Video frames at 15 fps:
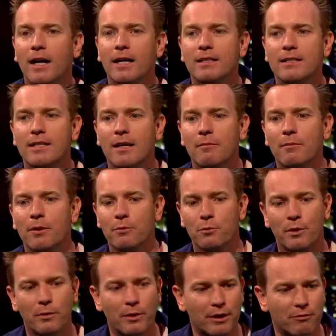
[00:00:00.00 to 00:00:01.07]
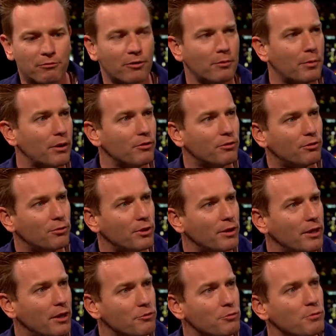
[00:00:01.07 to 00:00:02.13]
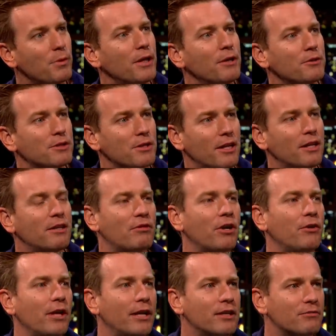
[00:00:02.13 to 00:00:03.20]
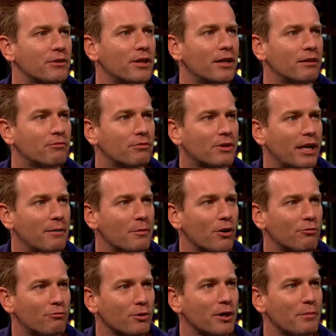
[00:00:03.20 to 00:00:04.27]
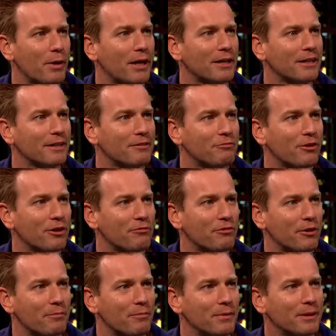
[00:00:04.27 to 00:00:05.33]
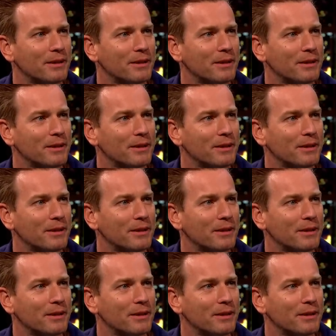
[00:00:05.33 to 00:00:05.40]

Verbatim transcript: And um, we went for about three hundred miles, and at the very end of it, I came off really badly in uh, front of him.